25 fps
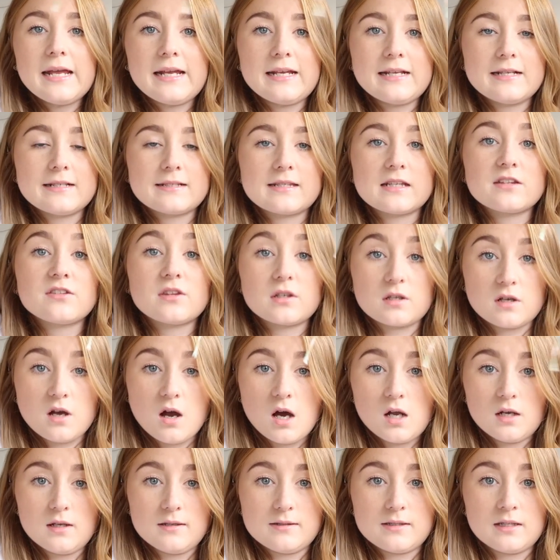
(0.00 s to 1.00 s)
is the
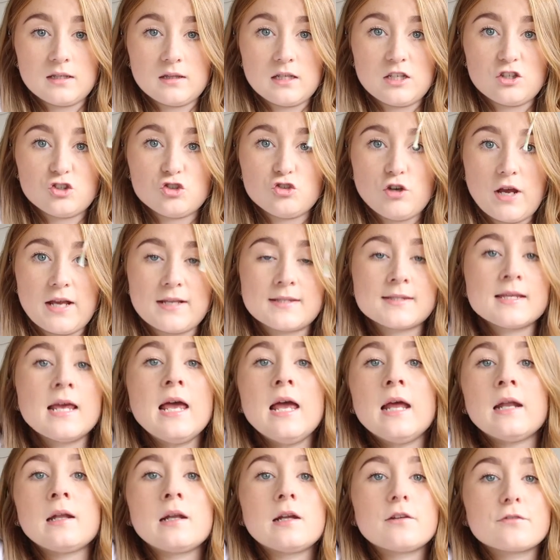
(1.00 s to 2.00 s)
colours in this dress.
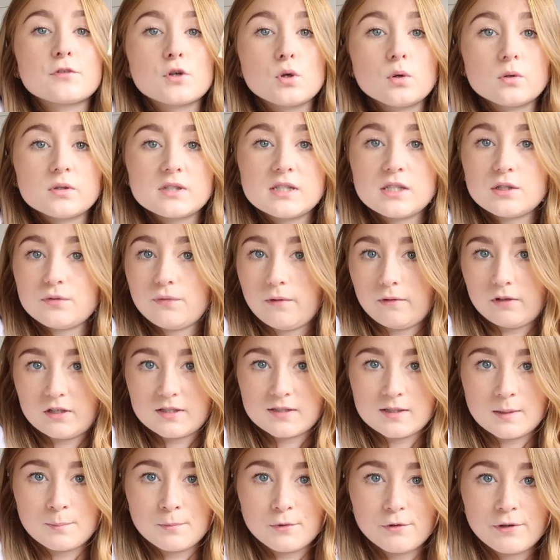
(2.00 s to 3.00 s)
Now, of course, it's very
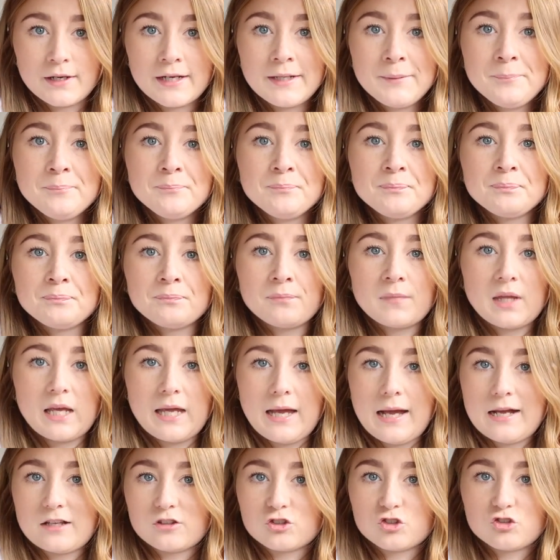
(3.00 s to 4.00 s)
summery. It
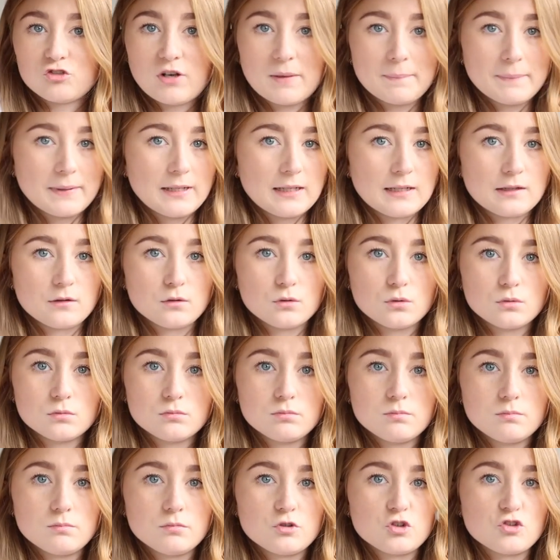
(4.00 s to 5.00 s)
has strappy
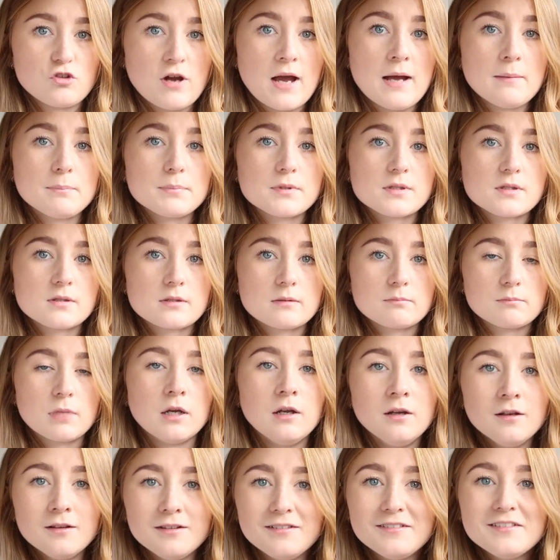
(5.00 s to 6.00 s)
little straps.
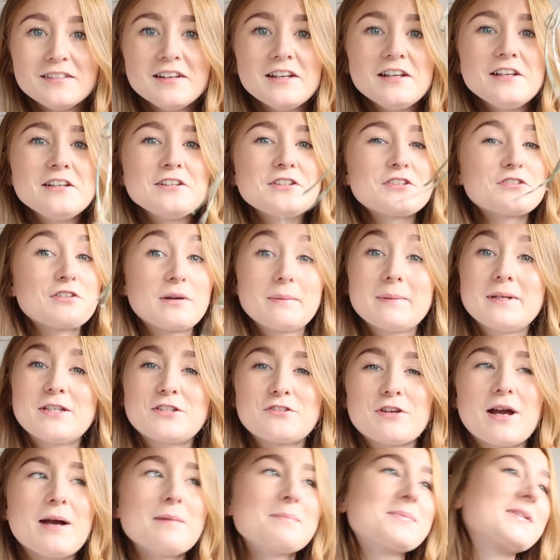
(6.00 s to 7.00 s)
Strappy
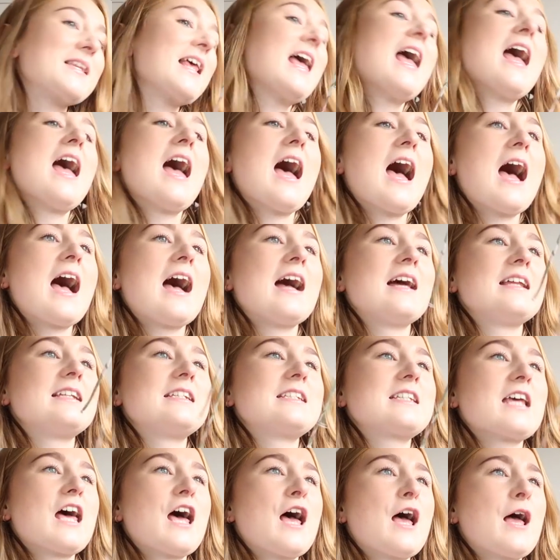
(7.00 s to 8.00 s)
straps,
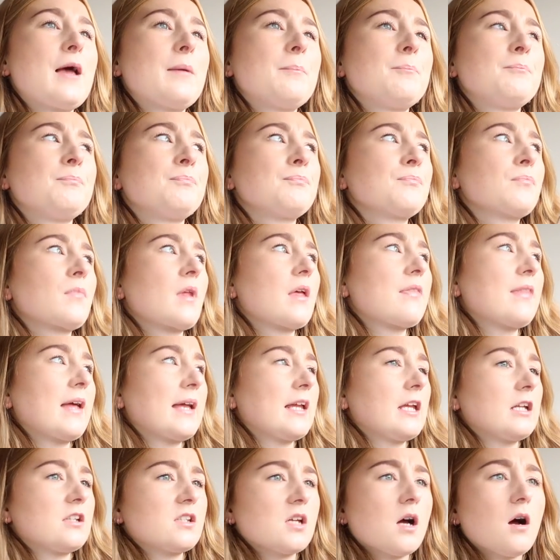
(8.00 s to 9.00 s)
and
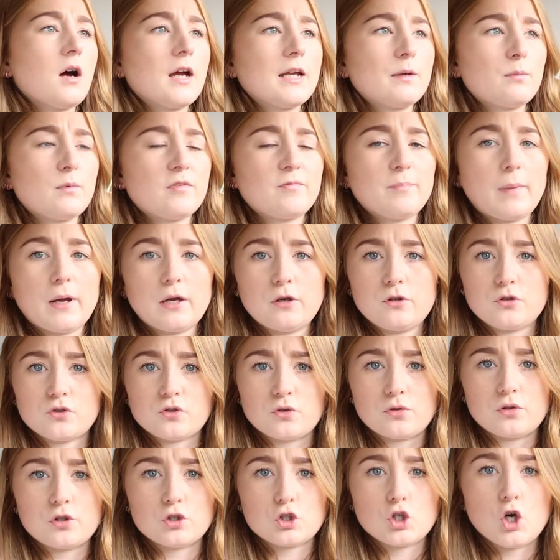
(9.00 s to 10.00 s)
they tie with bows
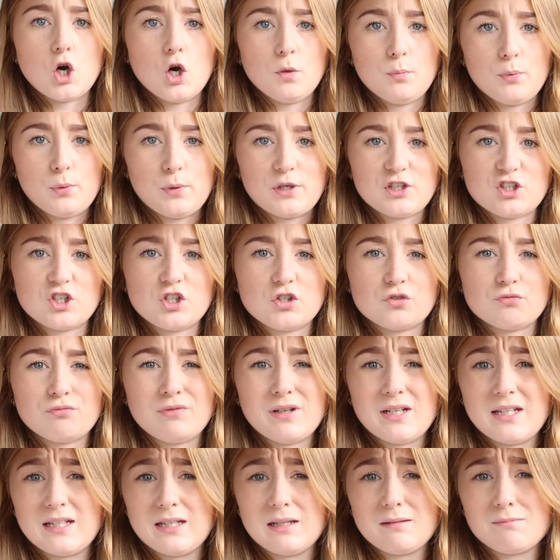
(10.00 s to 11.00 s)
on the top, which is
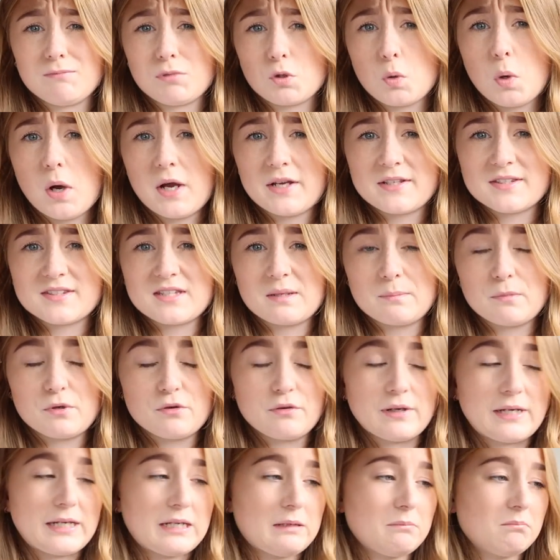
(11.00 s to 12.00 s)
really quite a
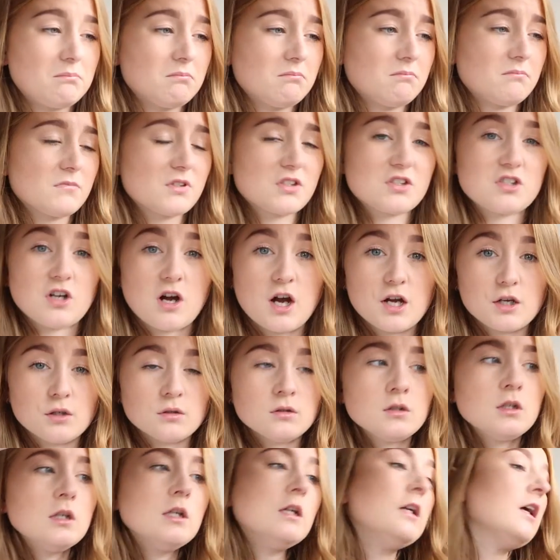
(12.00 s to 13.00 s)
summery
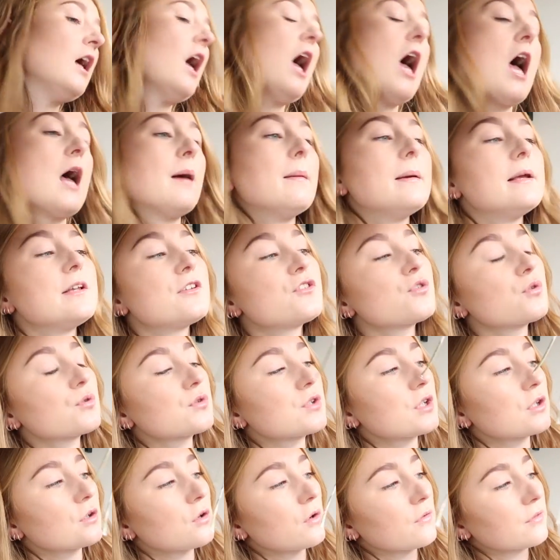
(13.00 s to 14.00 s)
style. It's
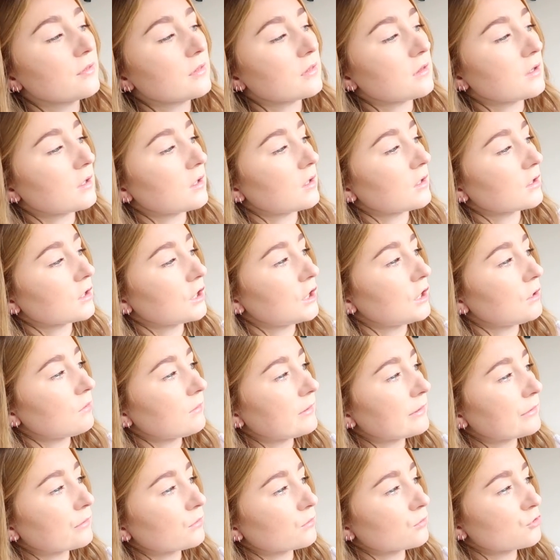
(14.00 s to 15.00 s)
also got the cute
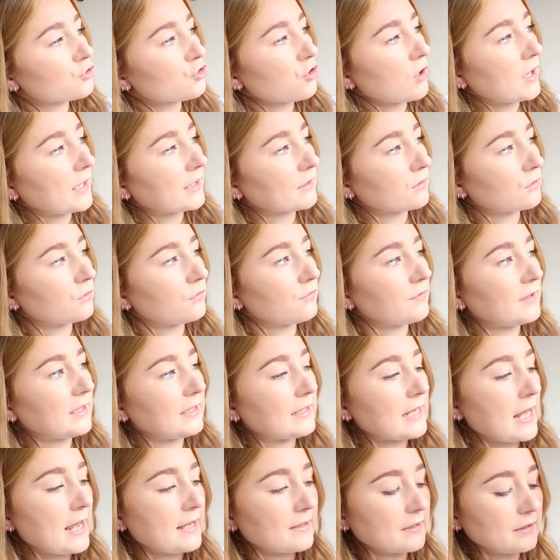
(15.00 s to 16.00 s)
little triangle
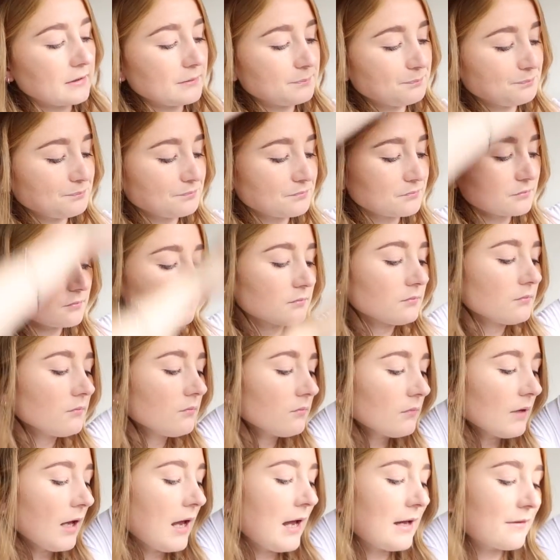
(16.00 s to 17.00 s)
v-neck
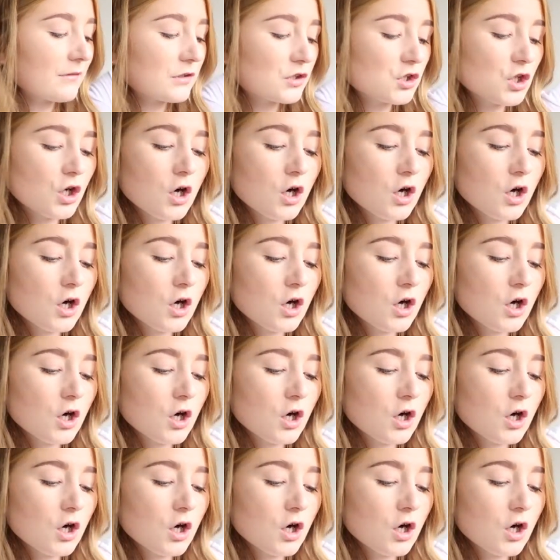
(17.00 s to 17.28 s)
at the